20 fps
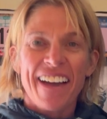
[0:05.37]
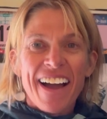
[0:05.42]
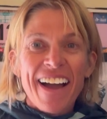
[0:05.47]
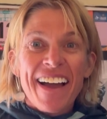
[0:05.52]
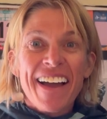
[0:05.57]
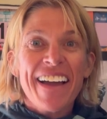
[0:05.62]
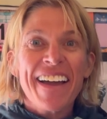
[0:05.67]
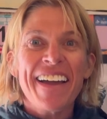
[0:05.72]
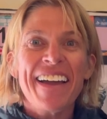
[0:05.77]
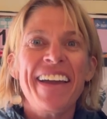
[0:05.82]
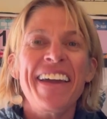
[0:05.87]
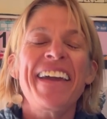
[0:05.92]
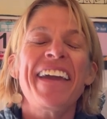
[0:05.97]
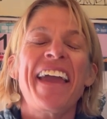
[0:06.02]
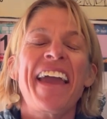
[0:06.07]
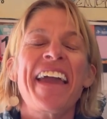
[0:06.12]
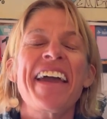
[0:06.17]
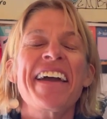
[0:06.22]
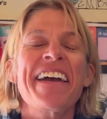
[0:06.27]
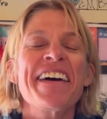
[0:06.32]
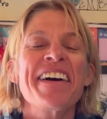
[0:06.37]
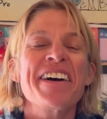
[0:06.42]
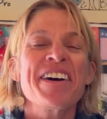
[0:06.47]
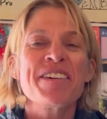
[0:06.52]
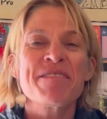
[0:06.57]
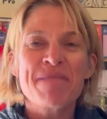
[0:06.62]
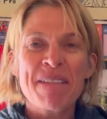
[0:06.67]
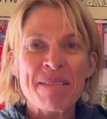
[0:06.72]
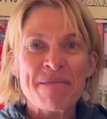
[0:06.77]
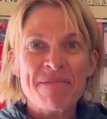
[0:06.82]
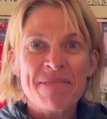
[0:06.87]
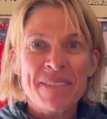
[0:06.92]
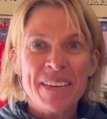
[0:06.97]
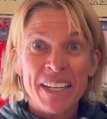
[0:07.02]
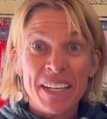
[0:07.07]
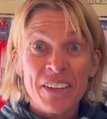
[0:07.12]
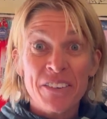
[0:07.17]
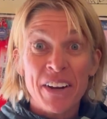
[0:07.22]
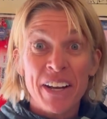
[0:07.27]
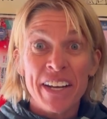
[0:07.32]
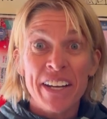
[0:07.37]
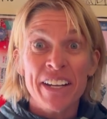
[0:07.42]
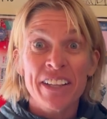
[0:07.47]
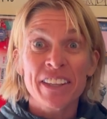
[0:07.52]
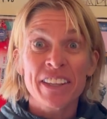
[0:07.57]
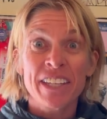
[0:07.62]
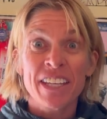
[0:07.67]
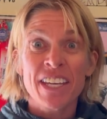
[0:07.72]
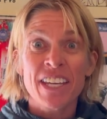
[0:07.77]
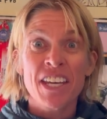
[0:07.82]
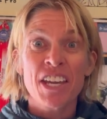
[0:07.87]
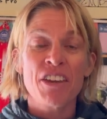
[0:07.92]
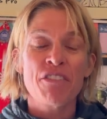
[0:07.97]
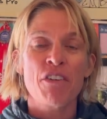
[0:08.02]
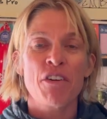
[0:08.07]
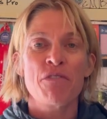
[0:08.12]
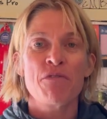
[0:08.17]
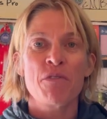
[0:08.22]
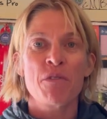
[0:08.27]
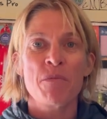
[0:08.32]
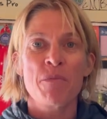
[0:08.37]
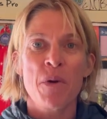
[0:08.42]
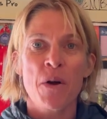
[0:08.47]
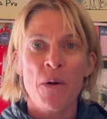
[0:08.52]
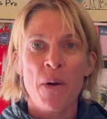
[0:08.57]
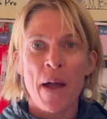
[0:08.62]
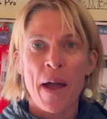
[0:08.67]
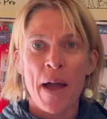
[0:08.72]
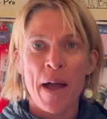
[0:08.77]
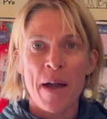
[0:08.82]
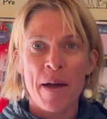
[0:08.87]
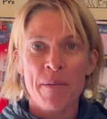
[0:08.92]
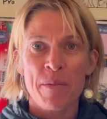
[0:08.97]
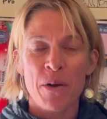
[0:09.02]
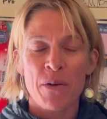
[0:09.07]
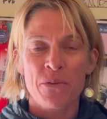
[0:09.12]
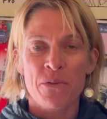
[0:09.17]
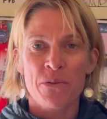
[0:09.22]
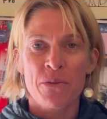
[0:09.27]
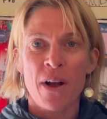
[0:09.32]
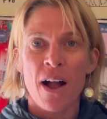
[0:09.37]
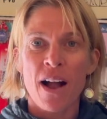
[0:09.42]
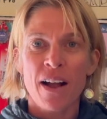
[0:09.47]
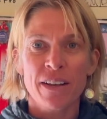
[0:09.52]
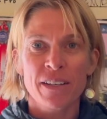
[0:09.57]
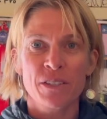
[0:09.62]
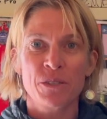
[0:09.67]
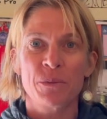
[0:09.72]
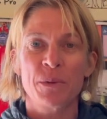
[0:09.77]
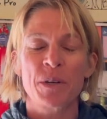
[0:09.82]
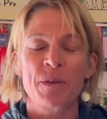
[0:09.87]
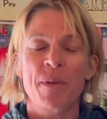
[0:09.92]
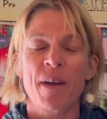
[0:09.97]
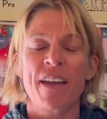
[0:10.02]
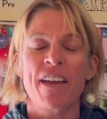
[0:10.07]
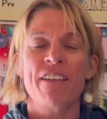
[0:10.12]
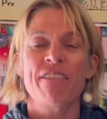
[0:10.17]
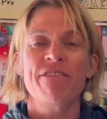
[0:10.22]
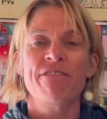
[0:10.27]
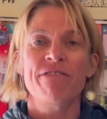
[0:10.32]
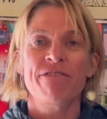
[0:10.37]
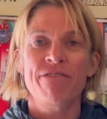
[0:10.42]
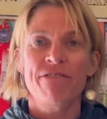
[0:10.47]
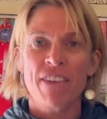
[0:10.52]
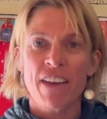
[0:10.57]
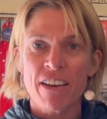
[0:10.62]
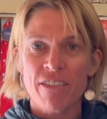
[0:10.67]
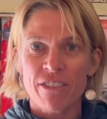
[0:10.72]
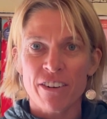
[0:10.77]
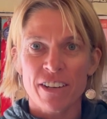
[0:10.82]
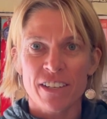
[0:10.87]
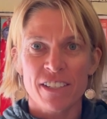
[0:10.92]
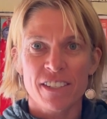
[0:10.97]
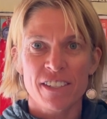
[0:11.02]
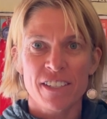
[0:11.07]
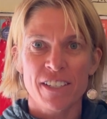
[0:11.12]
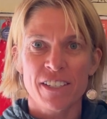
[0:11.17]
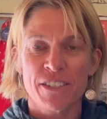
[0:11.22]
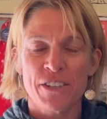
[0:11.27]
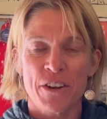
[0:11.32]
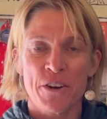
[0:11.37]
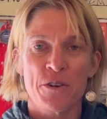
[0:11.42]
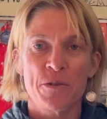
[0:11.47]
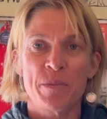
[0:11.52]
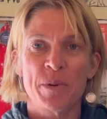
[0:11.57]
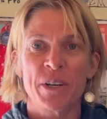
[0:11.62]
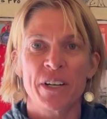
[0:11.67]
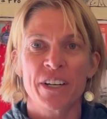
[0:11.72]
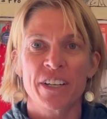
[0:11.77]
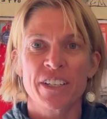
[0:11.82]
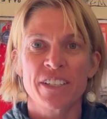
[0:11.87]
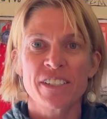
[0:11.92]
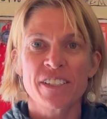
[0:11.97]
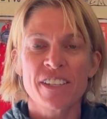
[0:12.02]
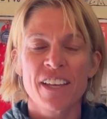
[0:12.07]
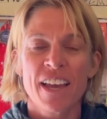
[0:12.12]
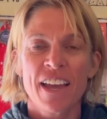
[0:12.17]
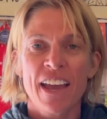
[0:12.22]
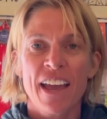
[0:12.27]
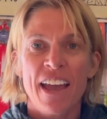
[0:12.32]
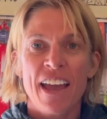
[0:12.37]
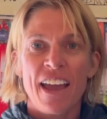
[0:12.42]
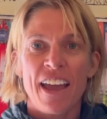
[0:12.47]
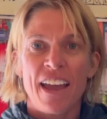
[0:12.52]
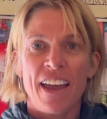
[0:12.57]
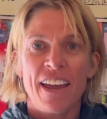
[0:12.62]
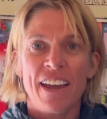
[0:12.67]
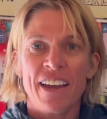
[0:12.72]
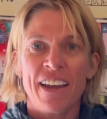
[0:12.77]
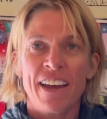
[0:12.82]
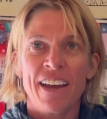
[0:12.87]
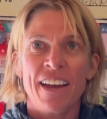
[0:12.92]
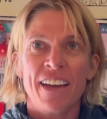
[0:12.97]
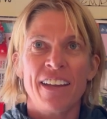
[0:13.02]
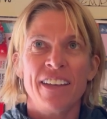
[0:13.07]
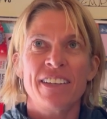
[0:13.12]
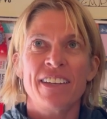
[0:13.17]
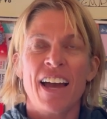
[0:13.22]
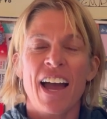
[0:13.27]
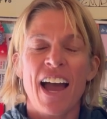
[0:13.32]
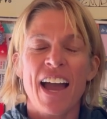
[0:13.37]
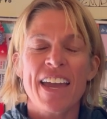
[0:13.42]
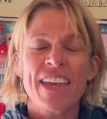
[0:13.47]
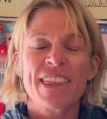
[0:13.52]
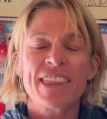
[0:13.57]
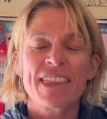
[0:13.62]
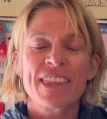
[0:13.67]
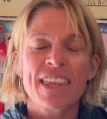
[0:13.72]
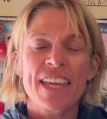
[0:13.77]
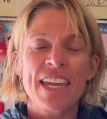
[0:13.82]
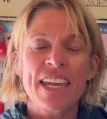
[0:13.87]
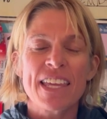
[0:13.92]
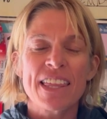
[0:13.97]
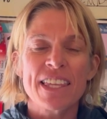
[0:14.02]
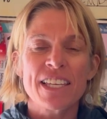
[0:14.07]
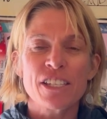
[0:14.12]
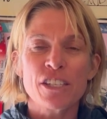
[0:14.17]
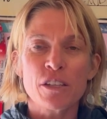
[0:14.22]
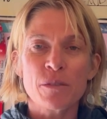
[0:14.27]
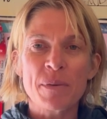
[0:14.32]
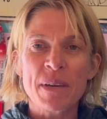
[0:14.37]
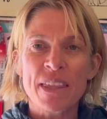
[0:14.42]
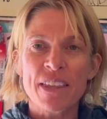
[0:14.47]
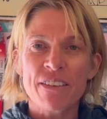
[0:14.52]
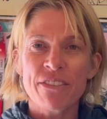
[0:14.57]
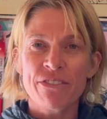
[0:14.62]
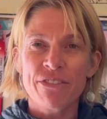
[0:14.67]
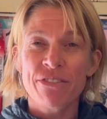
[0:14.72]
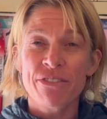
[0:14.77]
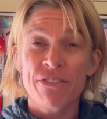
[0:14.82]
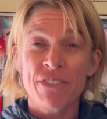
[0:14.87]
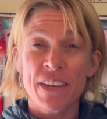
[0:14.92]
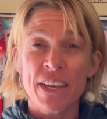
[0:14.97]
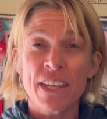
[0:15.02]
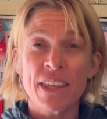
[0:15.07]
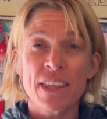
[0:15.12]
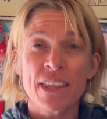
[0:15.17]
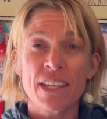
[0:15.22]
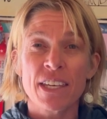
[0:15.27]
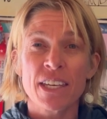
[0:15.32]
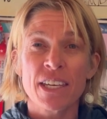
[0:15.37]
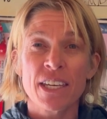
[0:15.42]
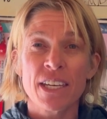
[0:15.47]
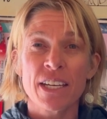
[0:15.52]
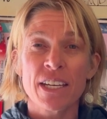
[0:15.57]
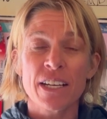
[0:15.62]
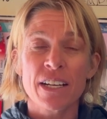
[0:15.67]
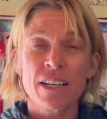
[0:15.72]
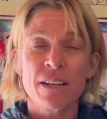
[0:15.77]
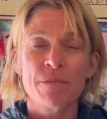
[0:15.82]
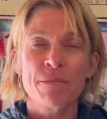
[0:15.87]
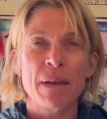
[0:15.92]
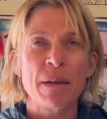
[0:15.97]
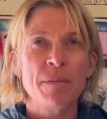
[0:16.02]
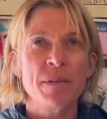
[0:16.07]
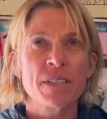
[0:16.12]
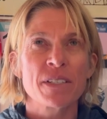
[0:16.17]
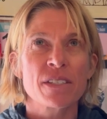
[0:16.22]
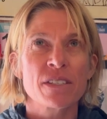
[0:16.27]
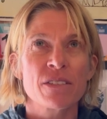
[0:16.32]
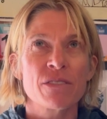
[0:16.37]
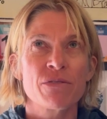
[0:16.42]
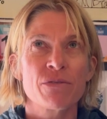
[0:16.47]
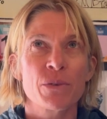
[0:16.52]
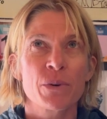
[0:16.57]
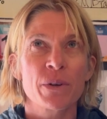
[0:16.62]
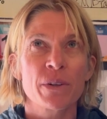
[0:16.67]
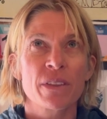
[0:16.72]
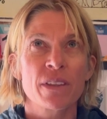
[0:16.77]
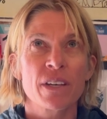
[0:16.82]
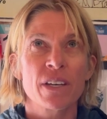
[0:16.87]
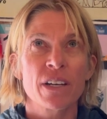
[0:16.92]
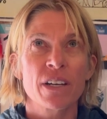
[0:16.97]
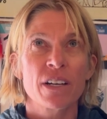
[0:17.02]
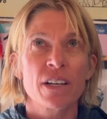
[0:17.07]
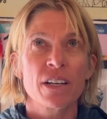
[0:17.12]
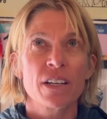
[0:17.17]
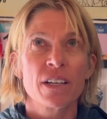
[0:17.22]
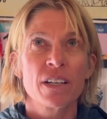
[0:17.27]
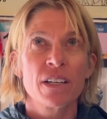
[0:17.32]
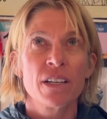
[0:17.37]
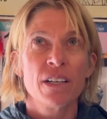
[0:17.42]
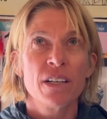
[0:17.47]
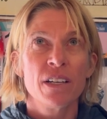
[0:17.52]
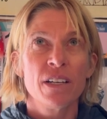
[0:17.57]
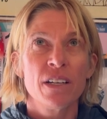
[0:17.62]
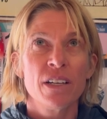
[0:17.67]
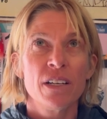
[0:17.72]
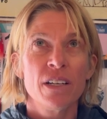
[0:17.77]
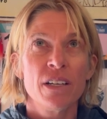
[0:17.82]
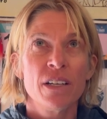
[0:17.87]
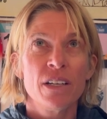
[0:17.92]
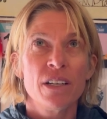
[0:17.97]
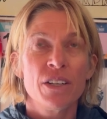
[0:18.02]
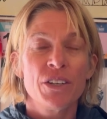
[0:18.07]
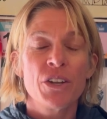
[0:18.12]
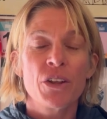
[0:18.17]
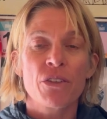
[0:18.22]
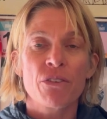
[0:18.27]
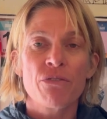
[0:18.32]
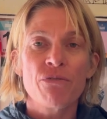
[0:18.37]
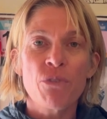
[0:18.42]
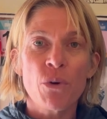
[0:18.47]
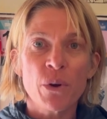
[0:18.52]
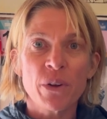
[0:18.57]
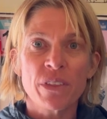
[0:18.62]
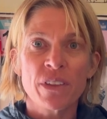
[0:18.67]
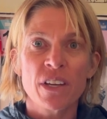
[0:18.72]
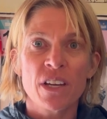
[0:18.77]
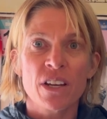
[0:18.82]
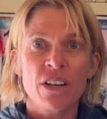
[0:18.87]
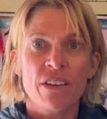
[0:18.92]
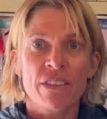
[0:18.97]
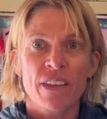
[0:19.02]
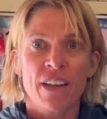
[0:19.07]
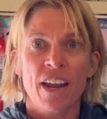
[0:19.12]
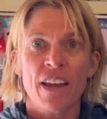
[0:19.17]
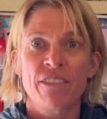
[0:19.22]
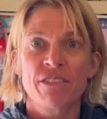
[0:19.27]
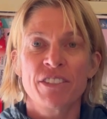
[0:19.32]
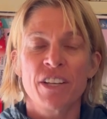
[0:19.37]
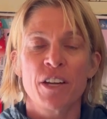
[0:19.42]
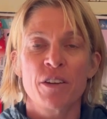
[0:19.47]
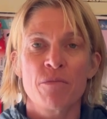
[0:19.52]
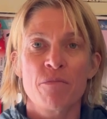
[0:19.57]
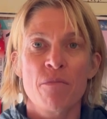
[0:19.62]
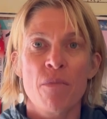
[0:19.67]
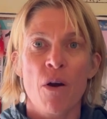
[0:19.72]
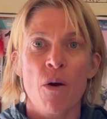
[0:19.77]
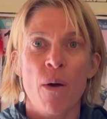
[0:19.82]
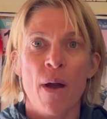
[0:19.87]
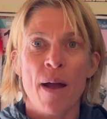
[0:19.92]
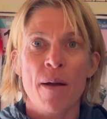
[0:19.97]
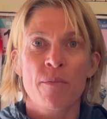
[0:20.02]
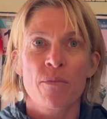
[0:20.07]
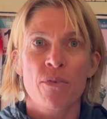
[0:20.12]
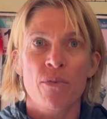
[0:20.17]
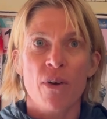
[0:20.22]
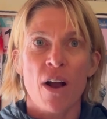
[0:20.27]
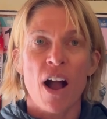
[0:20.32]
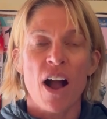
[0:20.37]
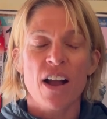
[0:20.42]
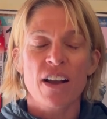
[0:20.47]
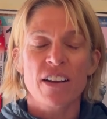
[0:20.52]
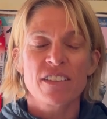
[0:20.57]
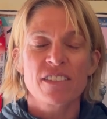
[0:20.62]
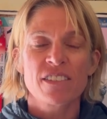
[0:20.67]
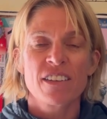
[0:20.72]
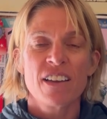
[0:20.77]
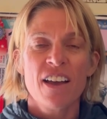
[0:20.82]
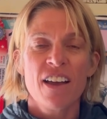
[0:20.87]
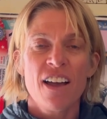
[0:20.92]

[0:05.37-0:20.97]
I am getting ready to leave for Moab Rocks, one of my favorite season openers. And I think this will be the fifth year, maybe just the fourth year. No, the fourth year that I've done Moab Rocks.